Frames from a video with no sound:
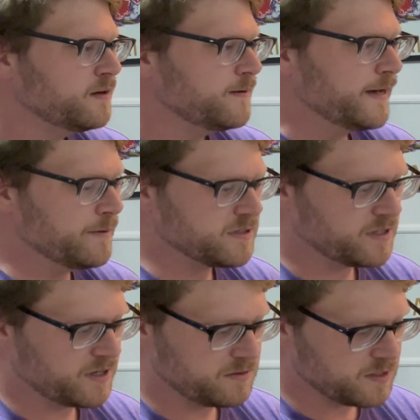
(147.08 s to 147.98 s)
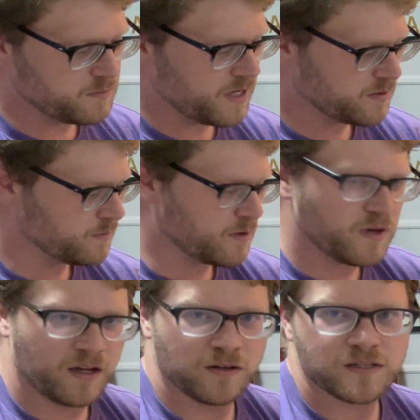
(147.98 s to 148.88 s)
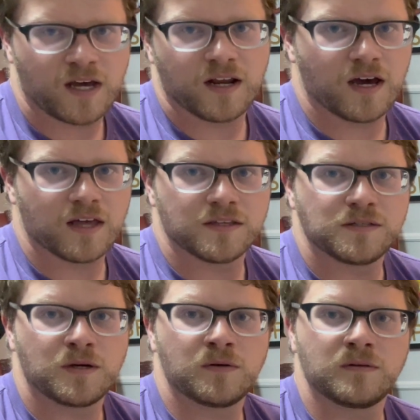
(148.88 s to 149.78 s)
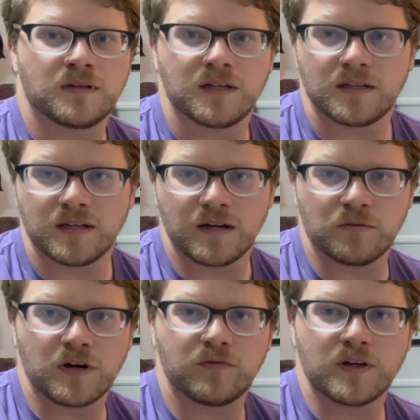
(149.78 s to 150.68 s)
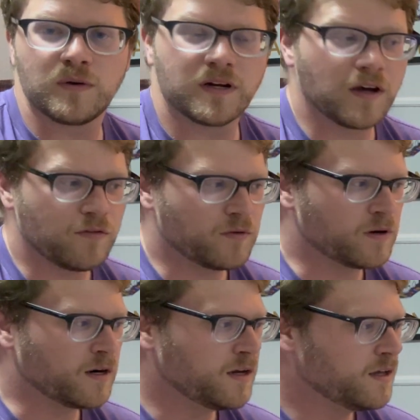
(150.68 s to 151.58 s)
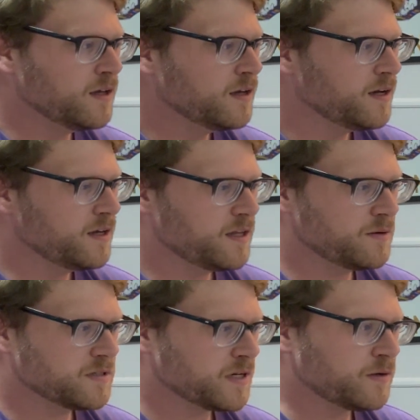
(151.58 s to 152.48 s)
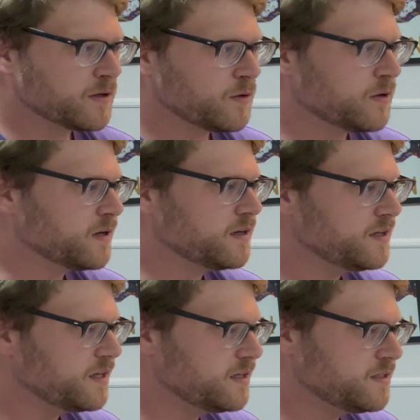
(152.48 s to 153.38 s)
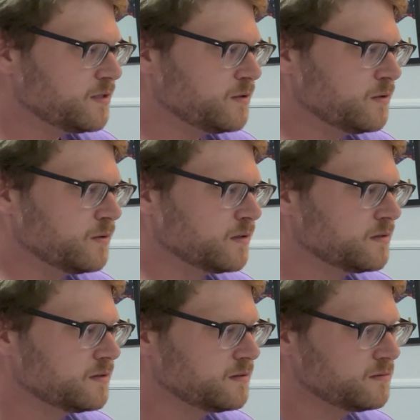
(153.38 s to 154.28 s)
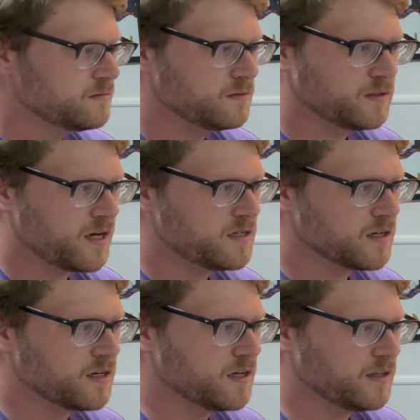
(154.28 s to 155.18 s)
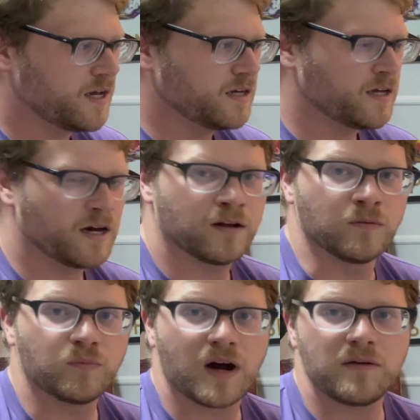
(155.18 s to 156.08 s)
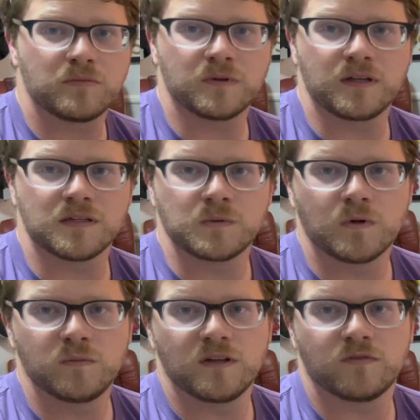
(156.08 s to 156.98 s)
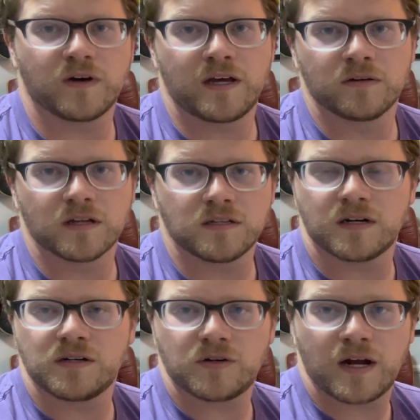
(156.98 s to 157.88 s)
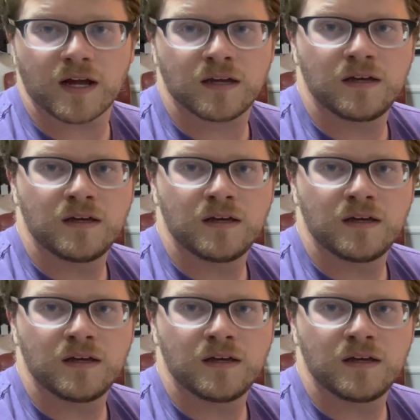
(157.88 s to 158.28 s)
And so I just messed with my pedals, kind of got the tone that I roughly want to go for, and then I'm just going to record into Logic and get that down. Probably this won't be the final guitar track,